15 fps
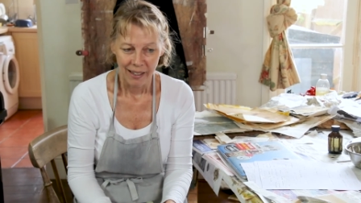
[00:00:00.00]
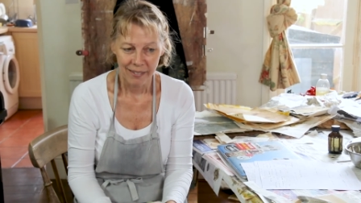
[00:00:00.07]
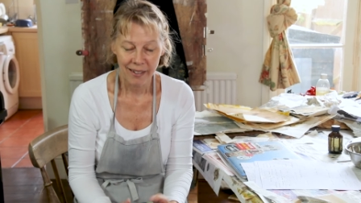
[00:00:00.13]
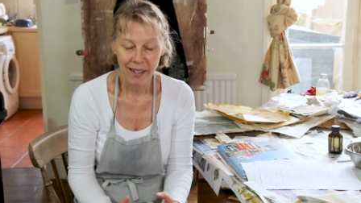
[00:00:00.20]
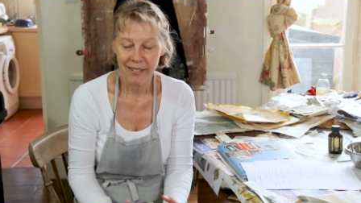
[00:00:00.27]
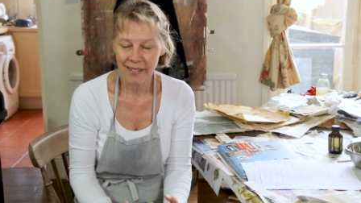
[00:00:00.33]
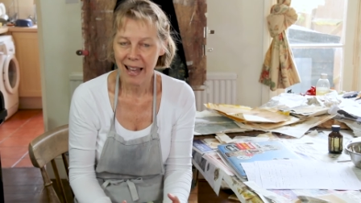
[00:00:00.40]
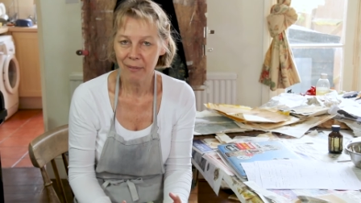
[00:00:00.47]

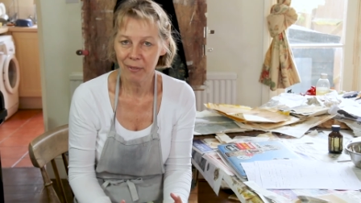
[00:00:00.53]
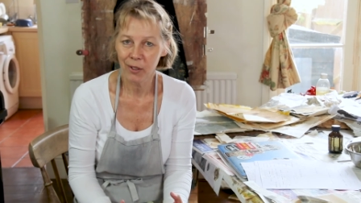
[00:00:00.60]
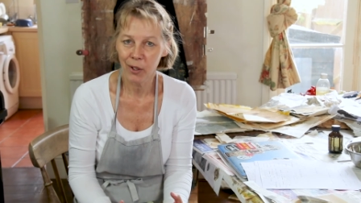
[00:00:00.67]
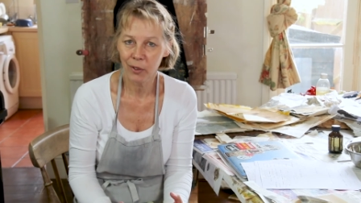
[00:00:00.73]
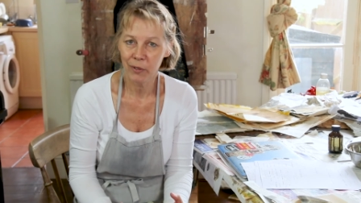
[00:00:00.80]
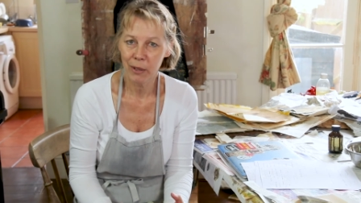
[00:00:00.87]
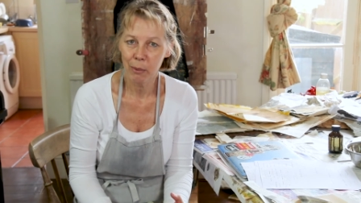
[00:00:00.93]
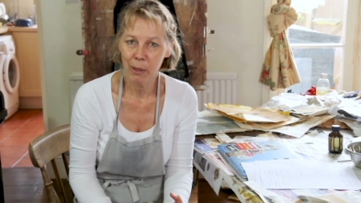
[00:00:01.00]
that
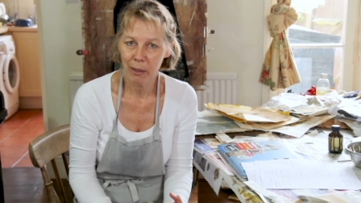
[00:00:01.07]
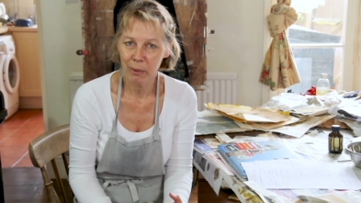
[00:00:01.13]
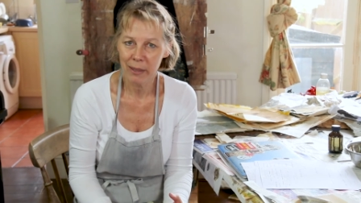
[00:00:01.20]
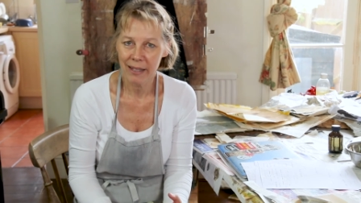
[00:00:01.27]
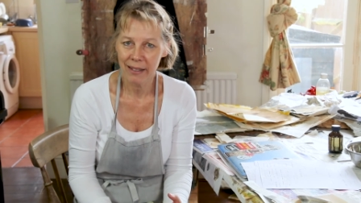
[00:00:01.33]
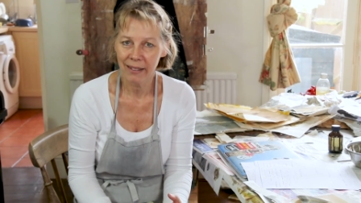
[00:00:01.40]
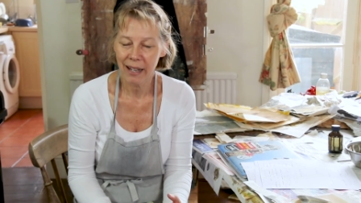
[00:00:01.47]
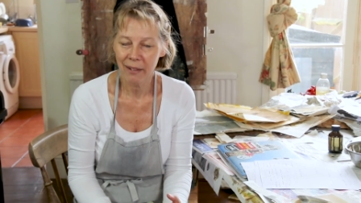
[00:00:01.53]
philosophy work
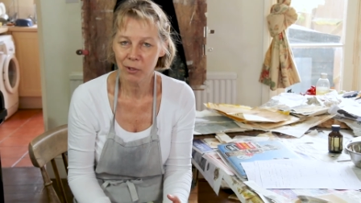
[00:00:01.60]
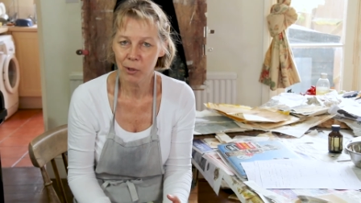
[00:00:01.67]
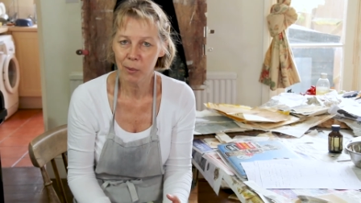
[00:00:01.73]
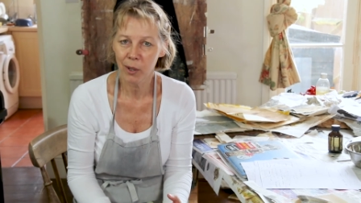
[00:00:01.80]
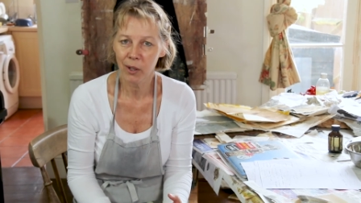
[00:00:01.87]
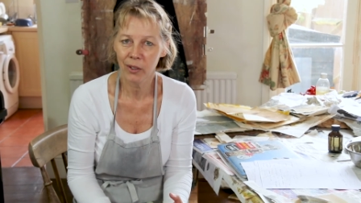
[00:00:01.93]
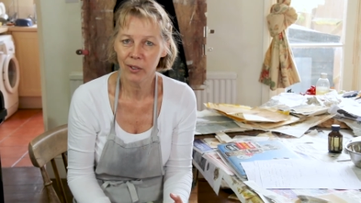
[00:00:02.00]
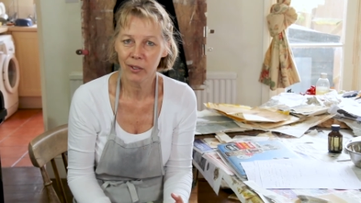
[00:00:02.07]
within the life drawn
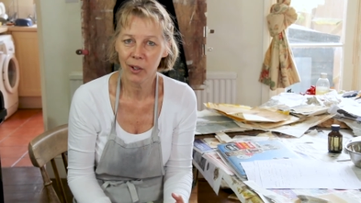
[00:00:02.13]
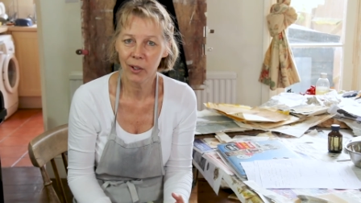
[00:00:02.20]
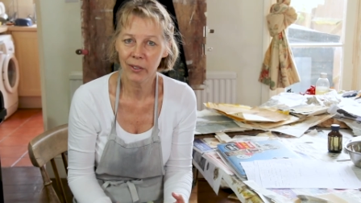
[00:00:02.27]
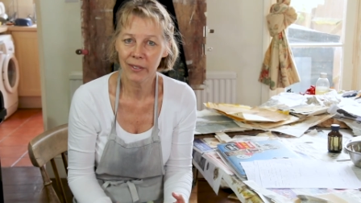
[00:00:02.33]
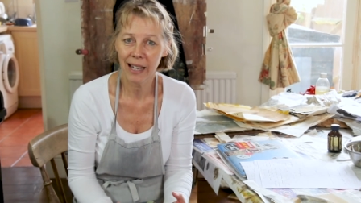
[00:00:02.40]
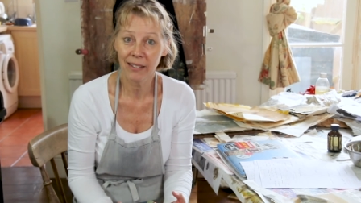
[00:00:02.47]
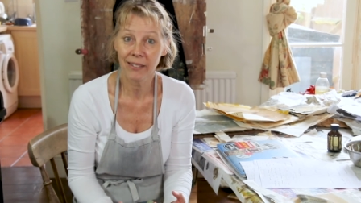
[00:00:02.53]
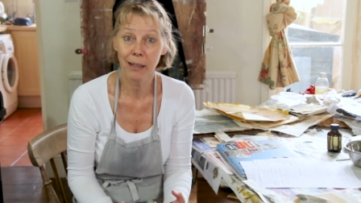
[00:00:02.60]

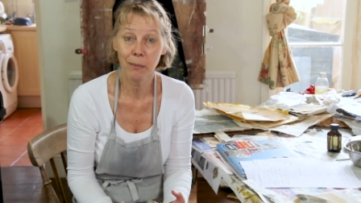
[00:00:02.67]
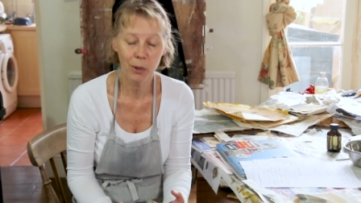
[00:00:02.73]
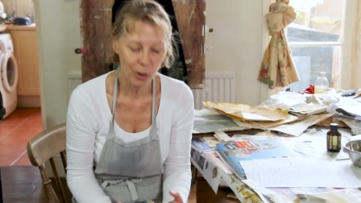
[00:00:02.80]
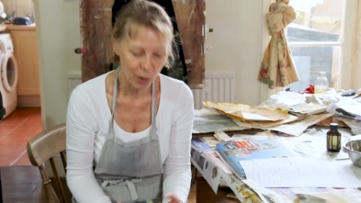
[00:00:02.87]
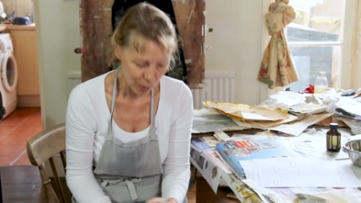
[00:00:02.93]
context? I'm not